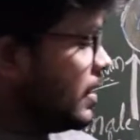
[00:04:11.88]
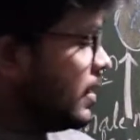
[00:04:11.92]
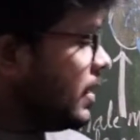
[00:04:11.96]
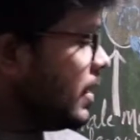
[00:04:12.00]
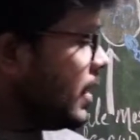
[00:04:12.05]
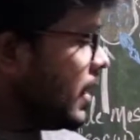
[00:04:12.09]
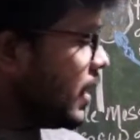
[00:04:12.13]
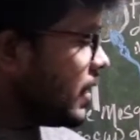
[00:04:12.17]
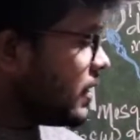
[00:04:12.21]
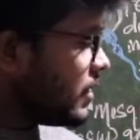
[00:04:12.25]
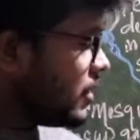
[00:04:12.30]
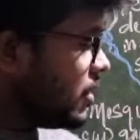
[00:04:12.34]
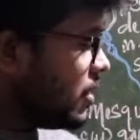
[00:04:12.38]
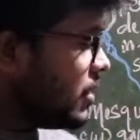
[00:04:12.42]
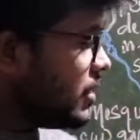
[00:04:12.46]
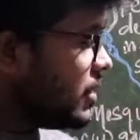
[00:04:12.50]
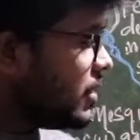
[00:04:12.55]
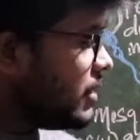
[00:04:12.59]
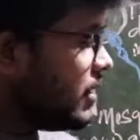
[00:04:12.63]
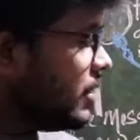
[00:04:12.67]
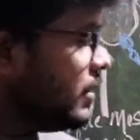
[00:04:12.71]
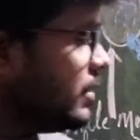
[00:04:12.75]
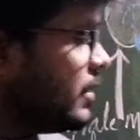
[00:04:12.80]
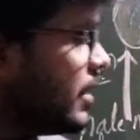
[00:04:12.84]

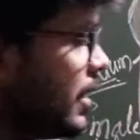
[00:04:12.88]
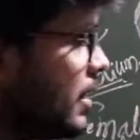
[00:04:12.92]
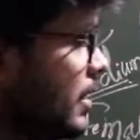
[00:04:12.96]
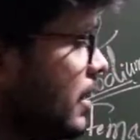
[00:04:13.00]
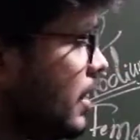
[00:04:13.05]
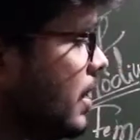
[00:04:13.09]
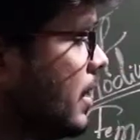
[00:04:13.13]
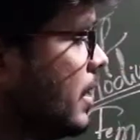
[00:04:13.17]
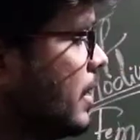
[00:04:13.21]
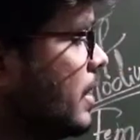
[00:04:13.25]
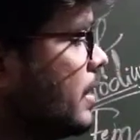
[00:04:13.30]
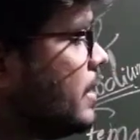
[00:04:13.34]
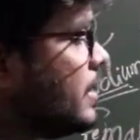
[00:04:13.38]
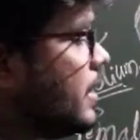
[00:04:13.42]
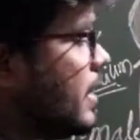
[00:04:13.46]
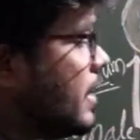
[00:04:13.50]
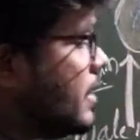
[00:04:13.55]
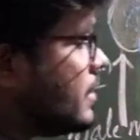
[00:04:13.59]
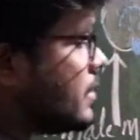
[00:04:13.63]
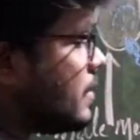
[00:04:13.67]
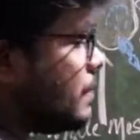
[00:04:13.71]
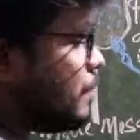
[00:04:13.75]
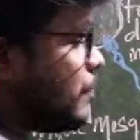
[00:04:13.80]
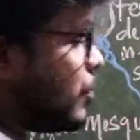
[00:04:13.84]
enagtade, then there
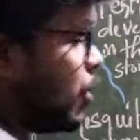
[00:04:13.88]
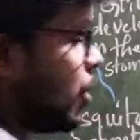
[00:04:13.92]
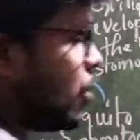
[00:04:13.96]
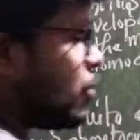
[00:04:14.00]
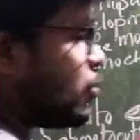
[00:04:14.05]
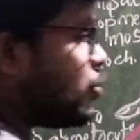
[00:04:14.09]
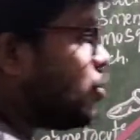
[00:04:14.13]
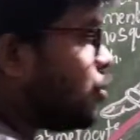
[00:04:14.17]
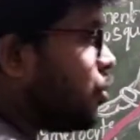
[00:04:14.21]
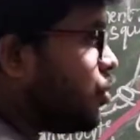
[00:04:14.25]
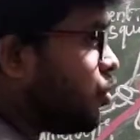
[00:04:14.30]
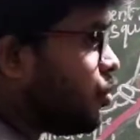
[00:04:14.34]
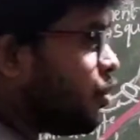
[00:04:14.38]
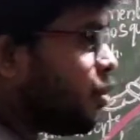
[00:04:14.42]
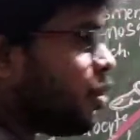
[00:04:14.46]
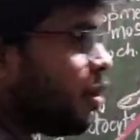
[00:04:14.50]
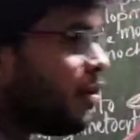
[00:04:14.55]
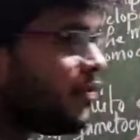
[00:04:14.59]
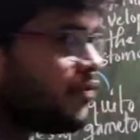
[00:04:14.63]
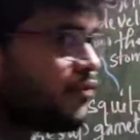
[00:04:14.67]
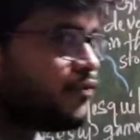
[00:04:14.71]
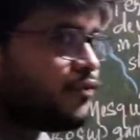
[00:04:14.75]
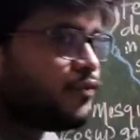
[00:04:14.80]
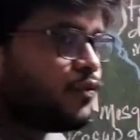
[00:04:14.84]
is a production
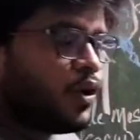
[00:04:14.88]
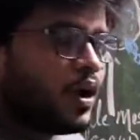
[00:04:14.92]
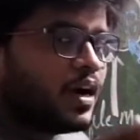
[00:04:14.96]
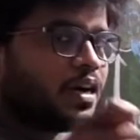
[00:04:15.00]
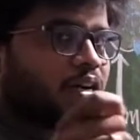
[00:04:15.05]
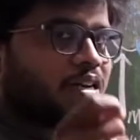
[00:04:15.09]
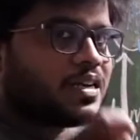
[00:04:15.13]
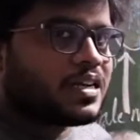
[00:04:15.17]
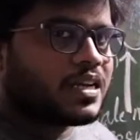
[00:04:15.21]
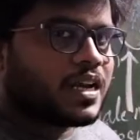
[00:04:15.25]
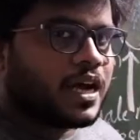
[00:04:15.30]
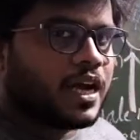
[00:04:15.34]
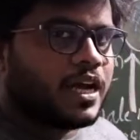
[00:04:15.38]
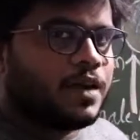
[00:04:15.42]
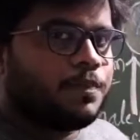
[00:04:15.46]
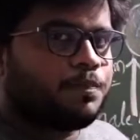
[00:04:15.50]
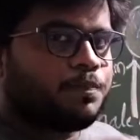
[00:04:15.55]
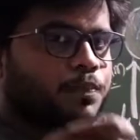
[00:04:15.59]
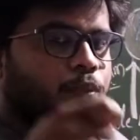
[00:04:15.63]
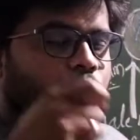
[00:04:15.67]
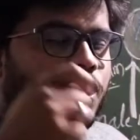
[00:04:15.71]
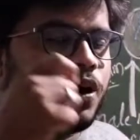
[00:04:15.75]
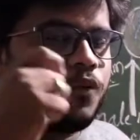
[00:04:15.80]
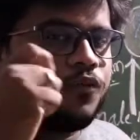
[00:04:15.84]
of one
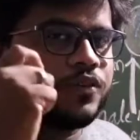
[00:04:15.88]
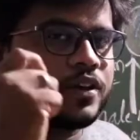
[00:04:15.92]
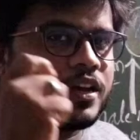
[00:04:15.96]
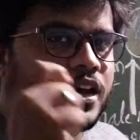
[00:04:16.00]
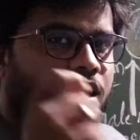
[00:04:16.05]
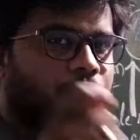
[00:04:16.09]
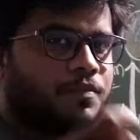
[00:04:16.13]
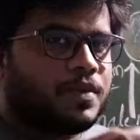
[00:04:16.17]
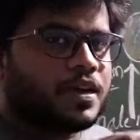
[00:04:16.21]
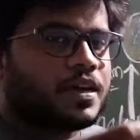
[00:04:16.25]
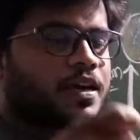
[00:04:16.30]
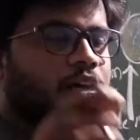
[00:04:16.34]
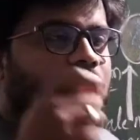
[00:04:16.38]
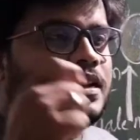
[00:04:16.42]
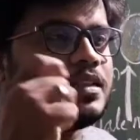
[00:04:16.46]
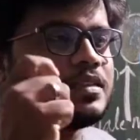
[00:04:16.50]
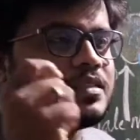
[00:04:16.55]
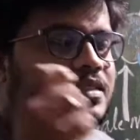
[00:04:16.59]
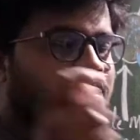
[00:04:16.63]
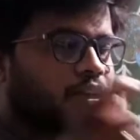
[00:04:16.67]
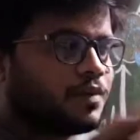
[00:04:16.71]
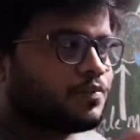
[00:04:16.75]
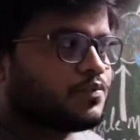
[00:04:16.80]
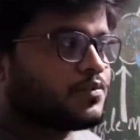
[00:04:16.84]
type of chemical
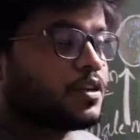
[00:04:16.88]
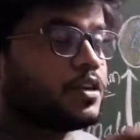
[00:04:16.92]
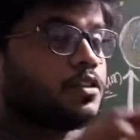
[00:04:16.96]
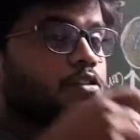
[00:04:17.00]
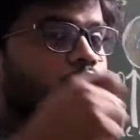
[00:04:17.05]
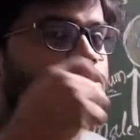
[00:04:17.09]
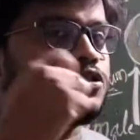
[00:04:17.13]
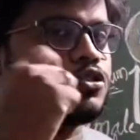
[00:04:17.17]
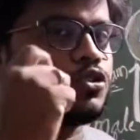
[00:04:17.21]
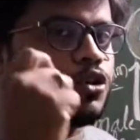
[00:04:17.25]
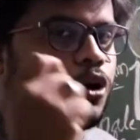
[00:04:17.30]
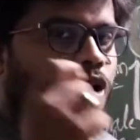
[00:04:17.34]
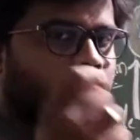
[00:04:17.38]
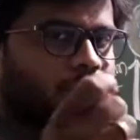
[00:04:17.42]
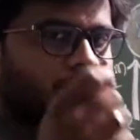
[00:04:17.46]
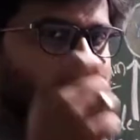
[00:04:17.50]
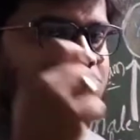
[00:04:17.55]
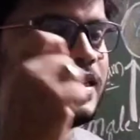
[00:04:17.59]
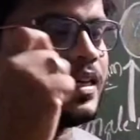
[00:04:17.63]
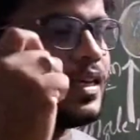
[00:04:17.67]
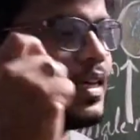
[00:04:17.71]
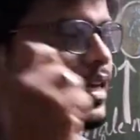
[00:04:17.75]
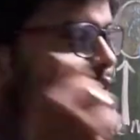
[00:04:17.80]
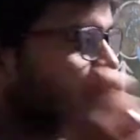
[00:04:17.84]
substance,
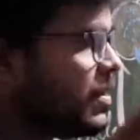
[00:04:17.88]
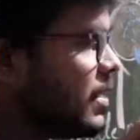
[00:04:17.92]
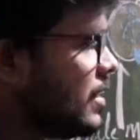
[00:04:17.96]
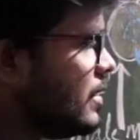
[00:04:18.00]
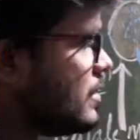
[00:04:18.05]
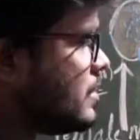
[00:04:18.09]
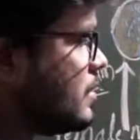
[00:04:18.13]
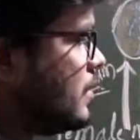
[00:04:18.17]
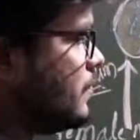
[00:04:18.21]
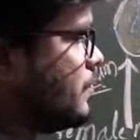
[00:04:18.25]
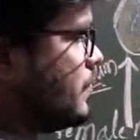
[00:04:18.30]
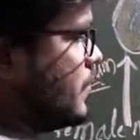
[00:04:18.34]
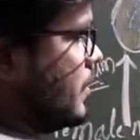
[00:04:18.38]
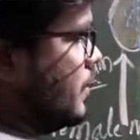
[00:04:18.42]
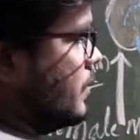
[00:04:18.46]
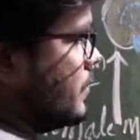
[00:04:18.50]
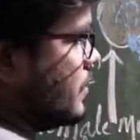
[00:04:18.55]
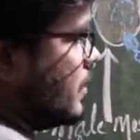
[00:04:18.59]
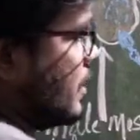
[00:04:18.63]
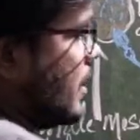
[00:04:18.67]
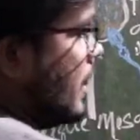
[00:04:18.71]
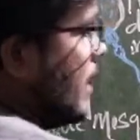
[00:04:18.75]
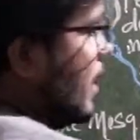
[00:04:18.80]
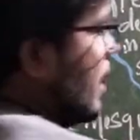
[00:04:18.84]
toxic chemical substance,